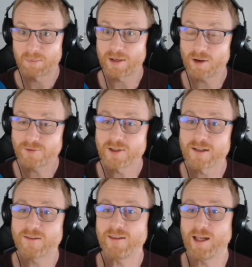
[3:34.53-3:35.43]
But often
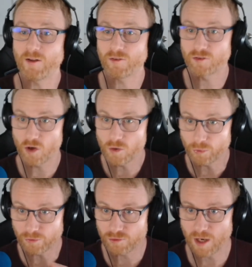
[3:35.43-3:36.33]
it's the
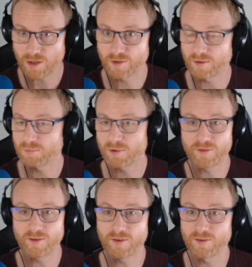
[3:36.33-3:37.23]
external structures and
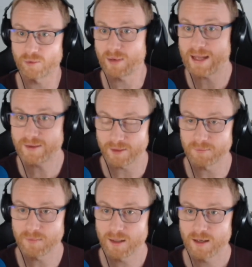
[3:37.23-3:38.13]
processes around
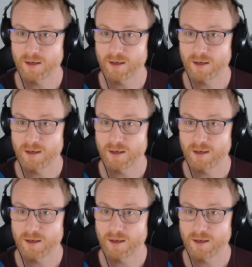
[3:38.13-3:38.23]
them